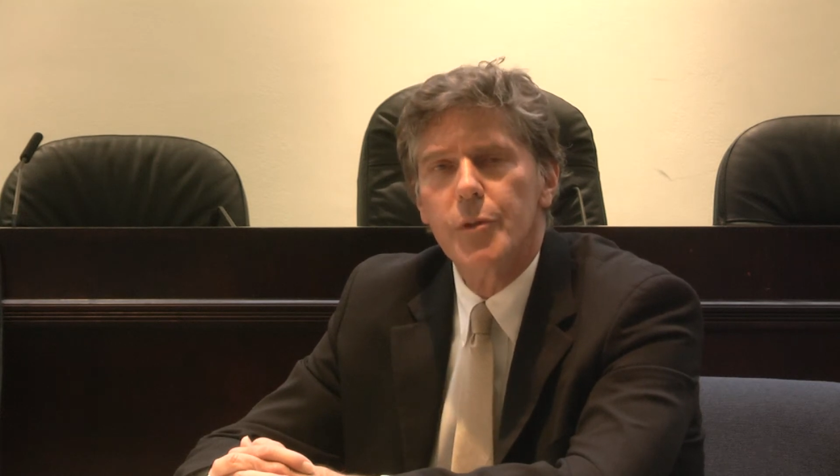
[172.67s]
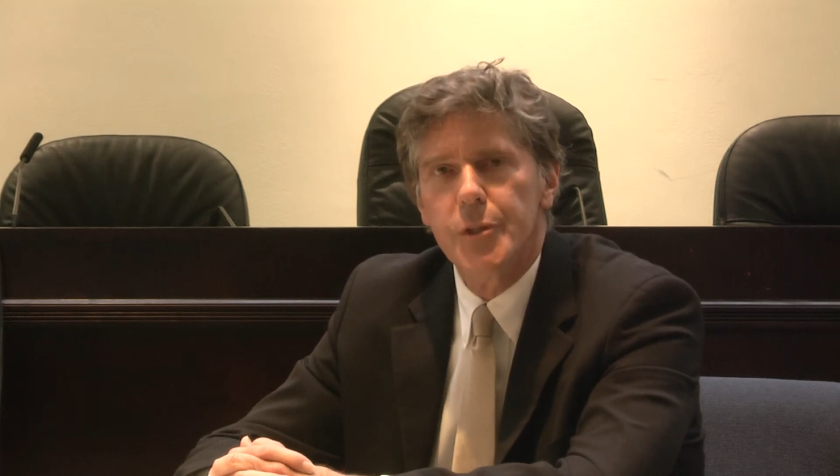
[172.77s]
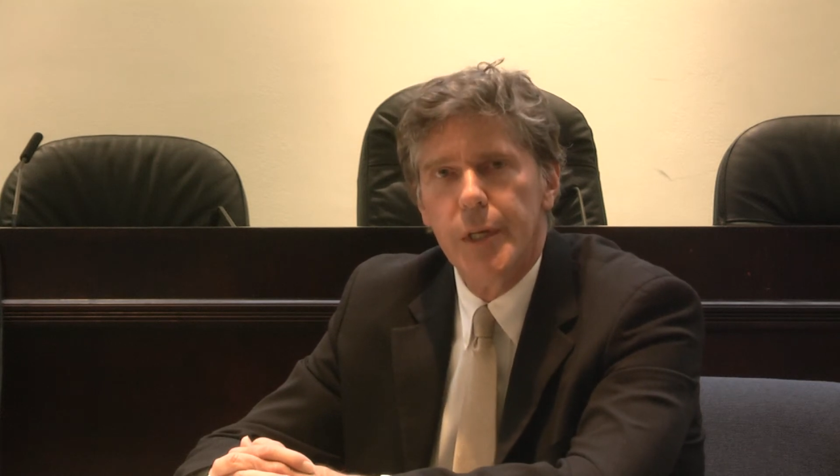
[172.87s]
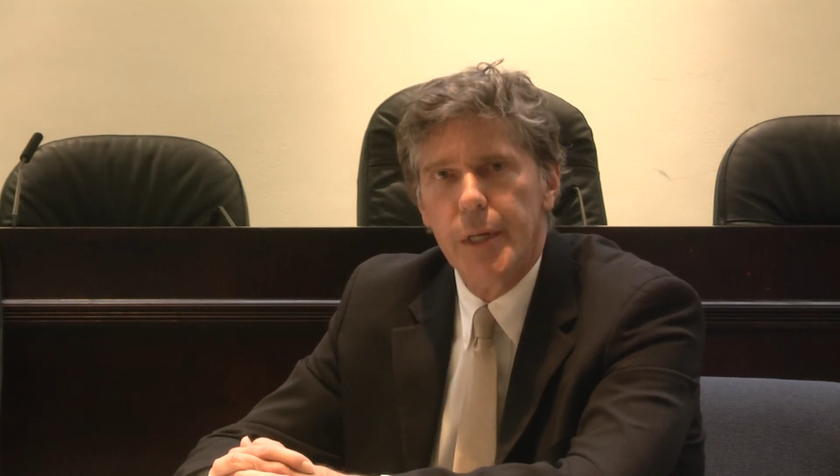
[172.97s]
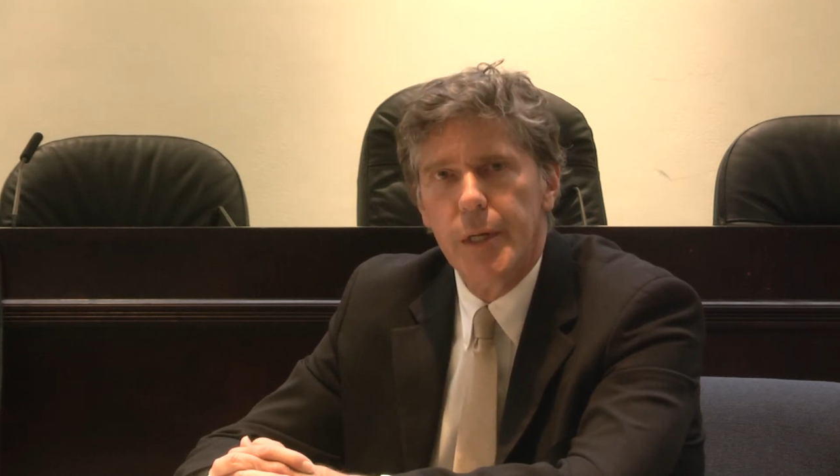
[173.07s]

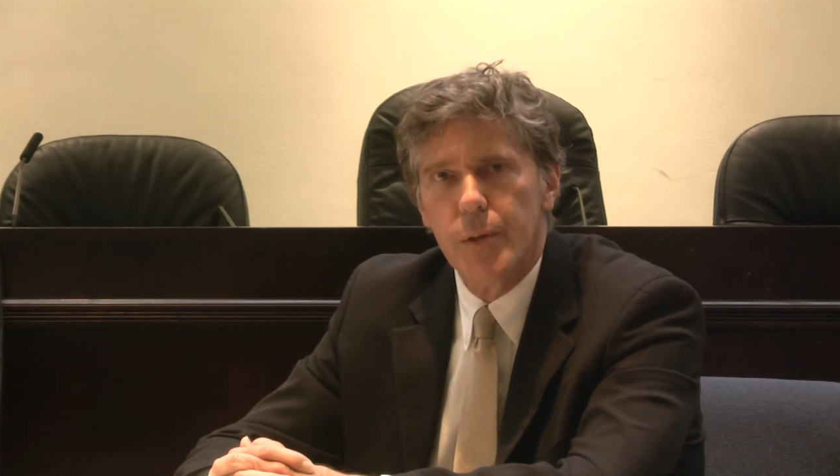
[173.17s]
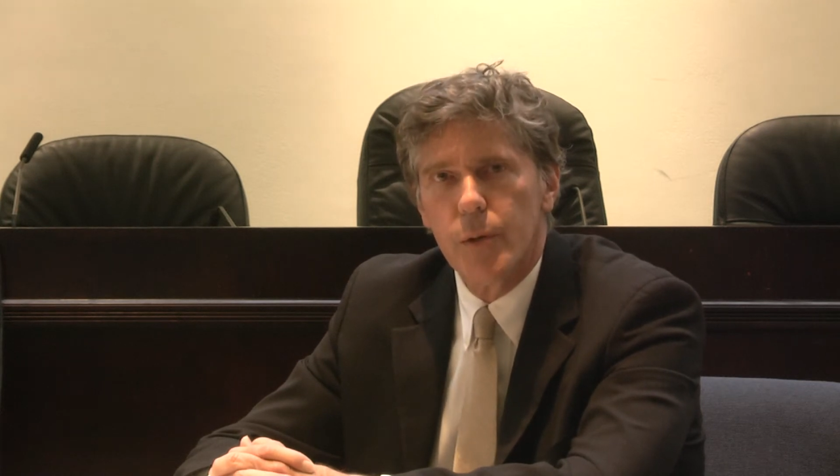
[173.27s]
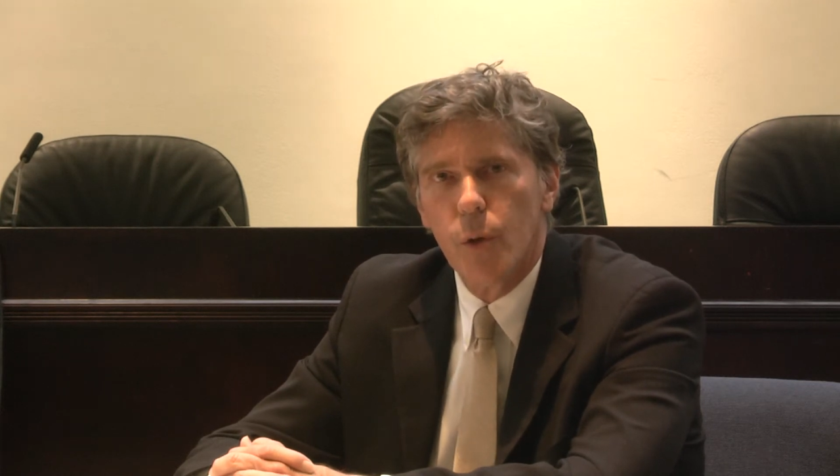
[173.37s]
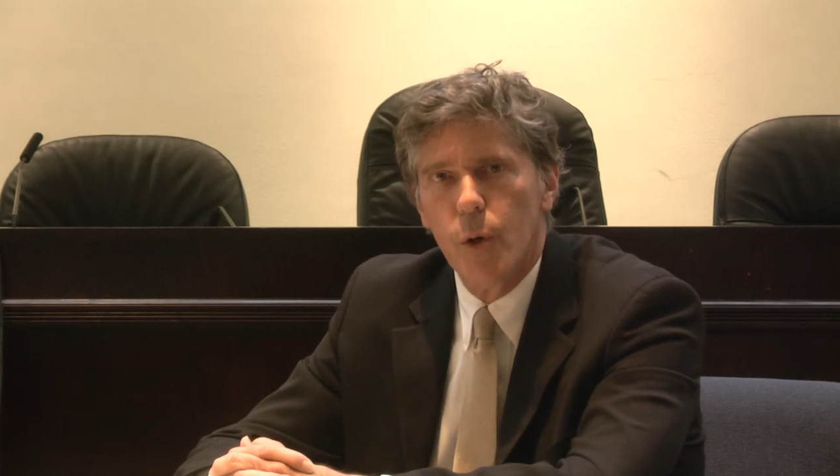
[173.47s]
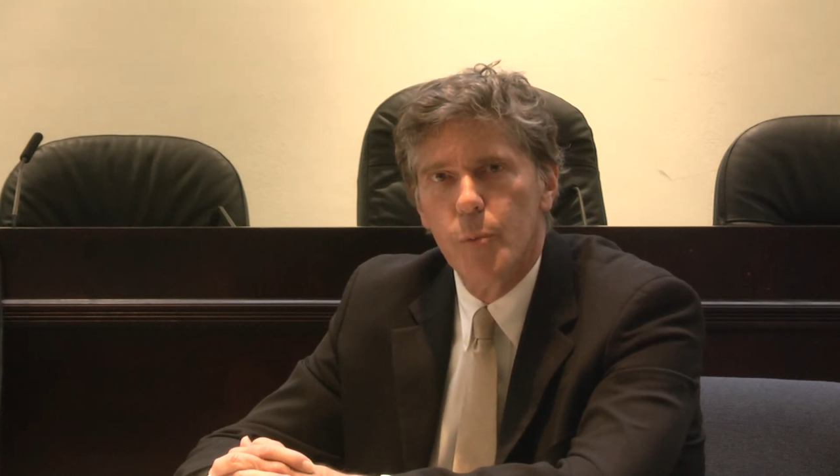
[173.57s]
city here
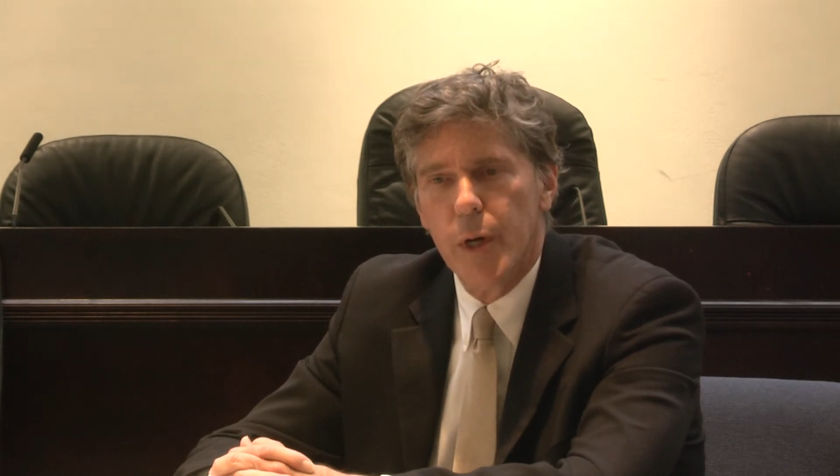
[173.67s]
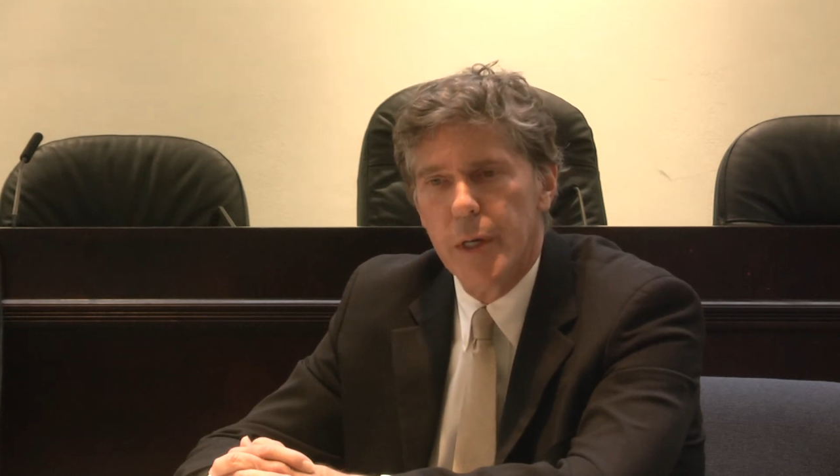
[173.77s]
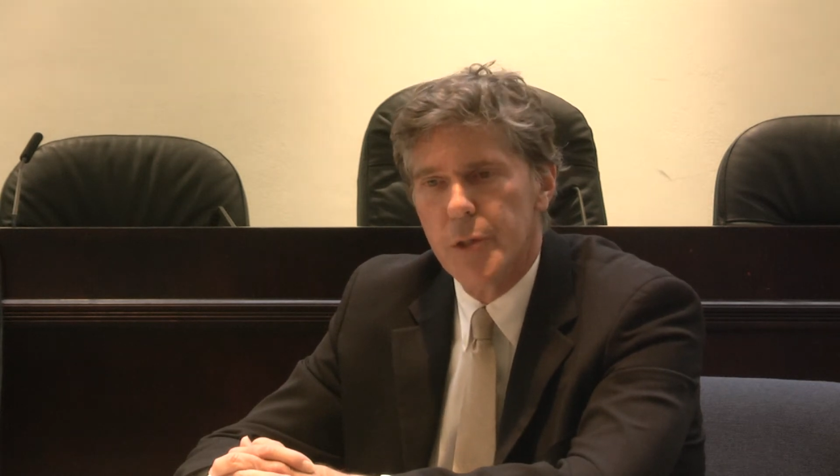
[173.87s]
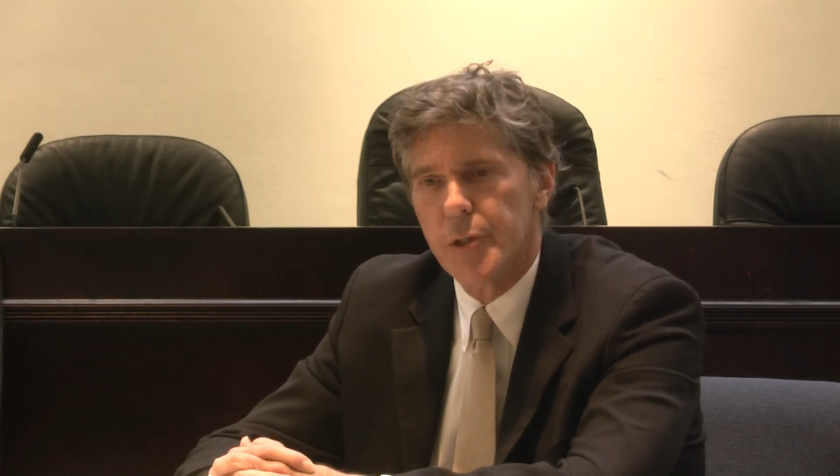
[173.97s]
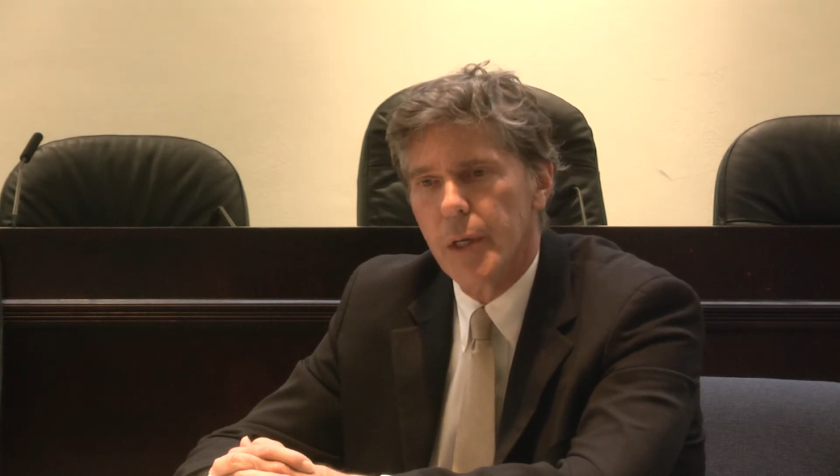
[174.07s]
in Long
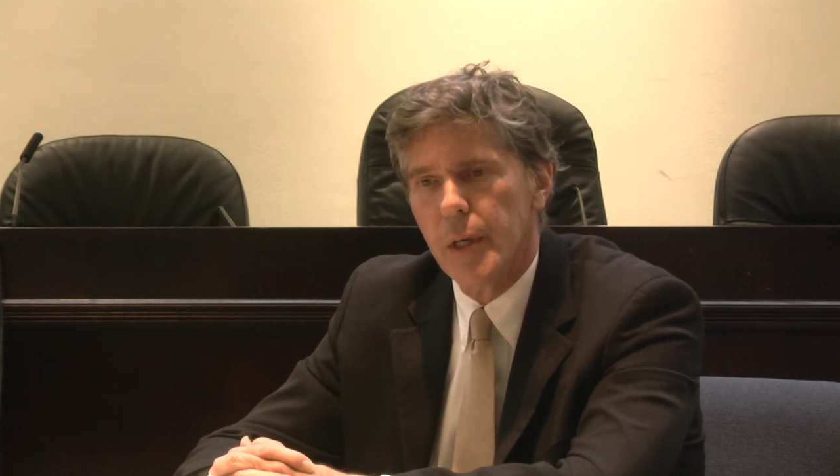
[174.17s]
Branch.